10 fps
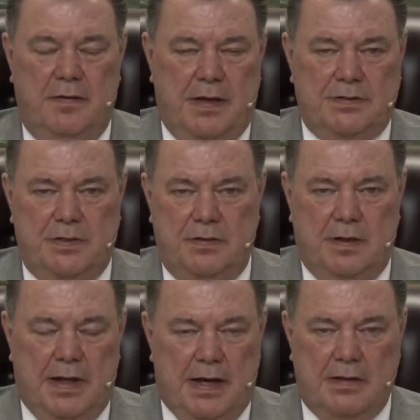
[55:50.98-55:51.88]
that you
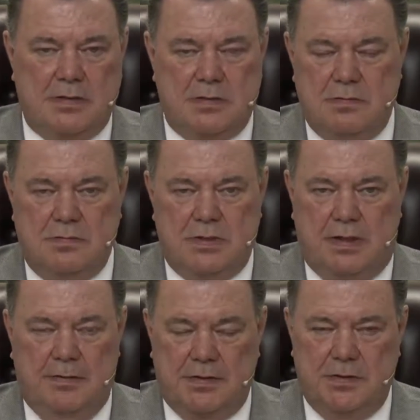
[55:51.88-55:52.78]
allow us to
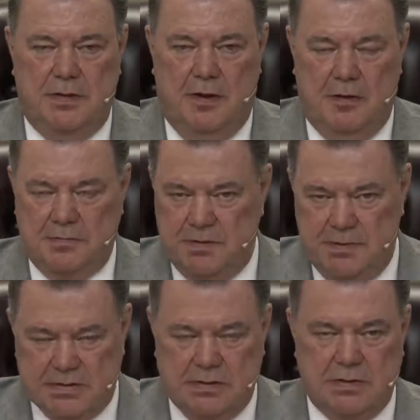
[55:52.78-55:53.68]
come into your homes and
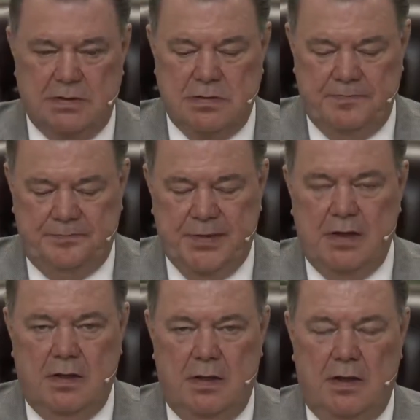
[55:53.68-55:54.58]
businesses.
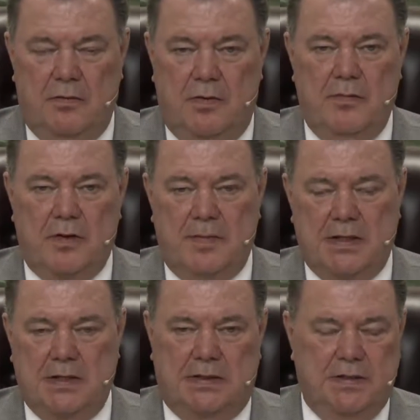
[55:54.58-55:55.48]
We want to
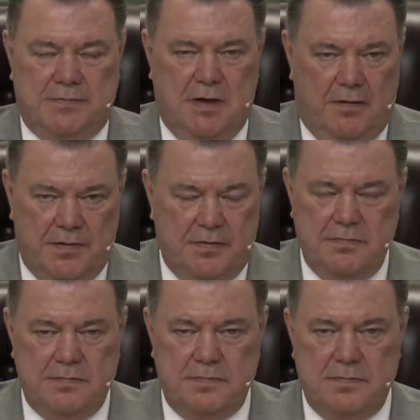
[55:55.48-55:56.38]
make a gift offer
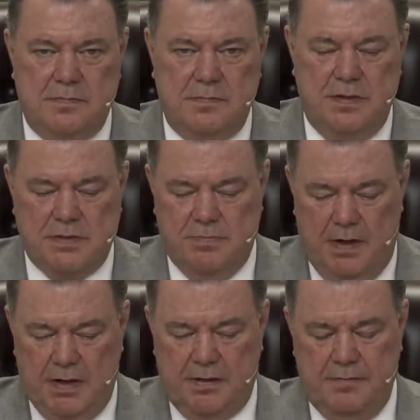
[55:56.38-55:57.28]
this
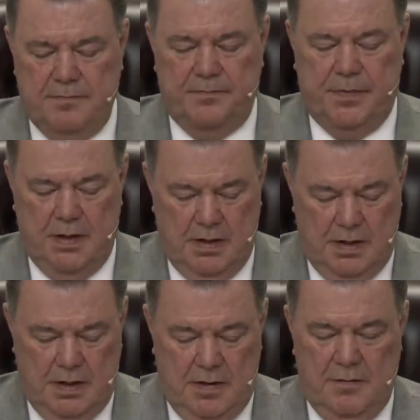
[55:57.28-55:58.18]
month
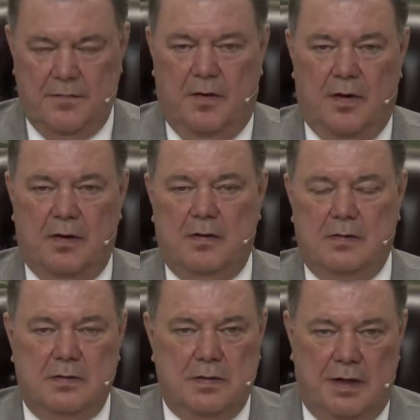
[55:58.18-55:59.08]
for
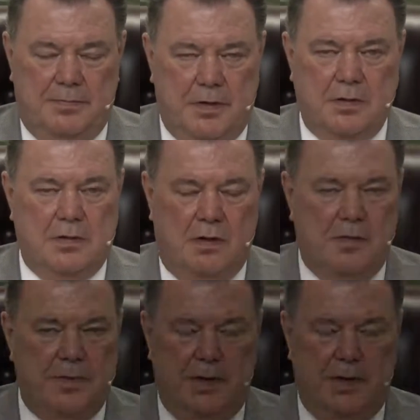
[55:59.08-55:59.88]
a book called